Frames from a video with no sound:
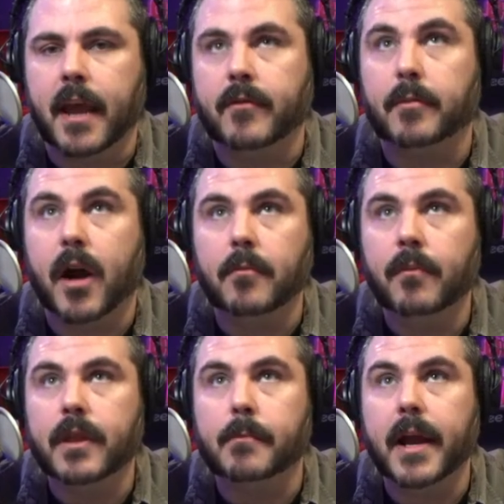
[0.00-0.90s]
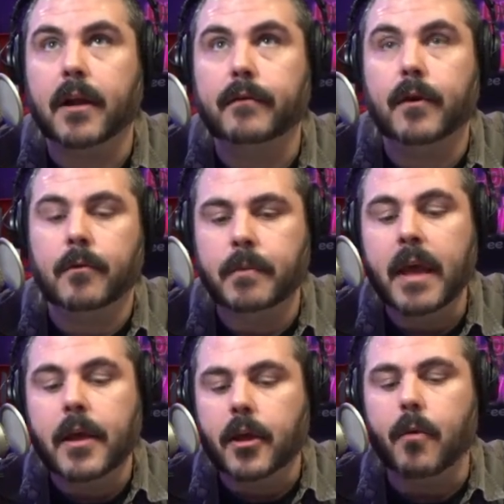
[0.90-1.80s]
You have a problem with the microphone,
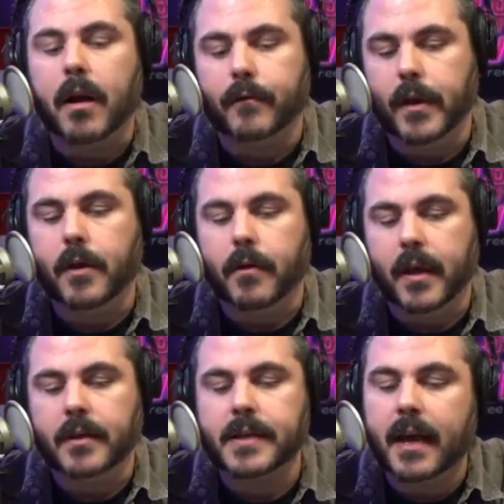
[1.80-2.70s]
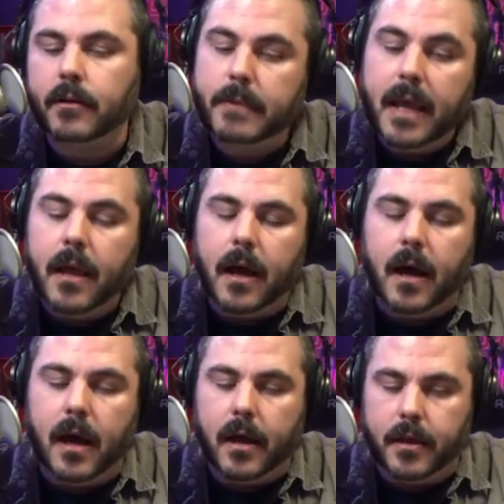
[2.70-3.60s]
you want to figure things out.
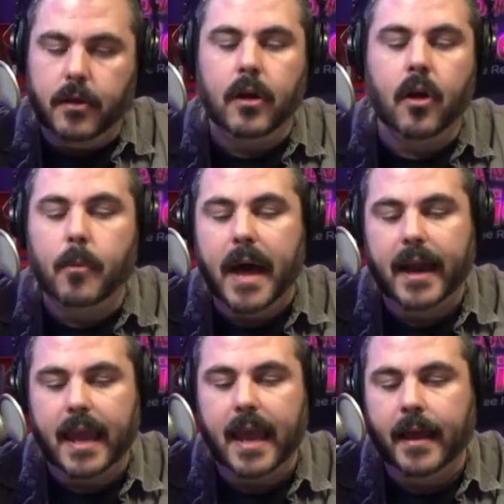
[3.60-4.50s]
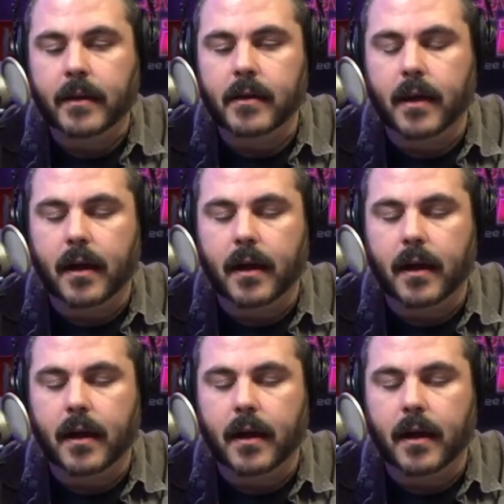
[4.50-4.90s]
You can go back and